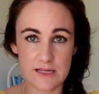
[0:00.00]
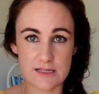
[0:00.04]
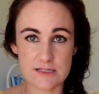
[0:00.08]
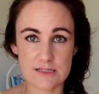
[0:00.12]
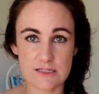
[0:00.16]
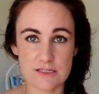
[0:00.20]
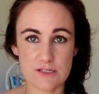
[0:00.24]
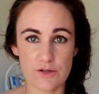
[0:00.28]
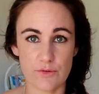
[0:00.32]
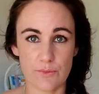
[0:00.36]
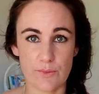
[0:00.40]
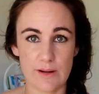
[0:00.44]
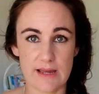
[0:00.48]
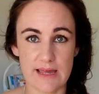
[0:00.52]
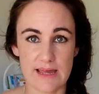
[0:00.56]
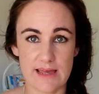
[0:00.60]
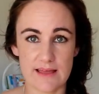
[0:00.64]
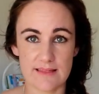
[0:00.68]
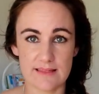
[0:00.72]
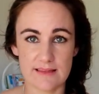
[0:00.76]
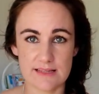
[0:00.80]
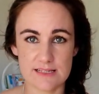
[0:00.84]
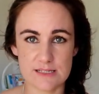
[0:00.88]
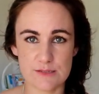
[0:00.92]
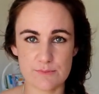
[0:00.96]
a
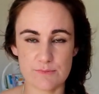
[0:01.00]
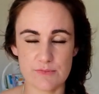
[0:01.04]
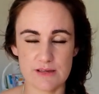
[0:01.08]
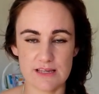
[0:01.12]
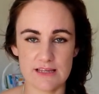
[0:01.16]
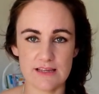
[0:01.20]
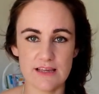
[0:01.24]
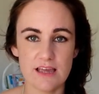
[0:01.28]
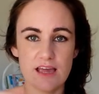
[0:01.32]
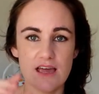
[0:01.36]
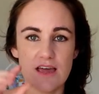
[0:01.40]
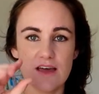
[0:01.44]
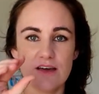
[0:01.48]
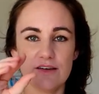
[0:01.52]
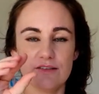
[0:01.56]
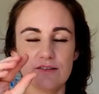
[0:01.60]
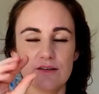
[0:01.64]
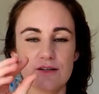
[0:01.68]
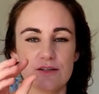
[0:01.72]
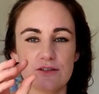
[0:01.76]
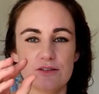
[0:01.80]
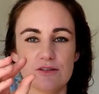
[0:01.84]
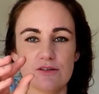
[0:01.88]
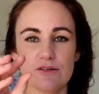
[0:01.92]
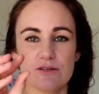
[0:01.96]
square this big
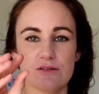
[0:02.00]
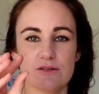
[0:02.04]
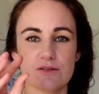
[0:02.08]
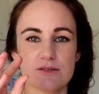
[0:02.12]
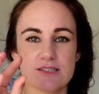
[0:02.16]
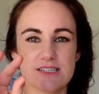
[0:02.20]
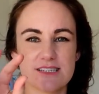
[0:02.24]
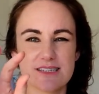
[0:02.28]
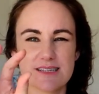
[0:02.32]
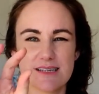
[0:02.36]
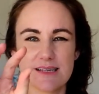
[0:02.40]
that you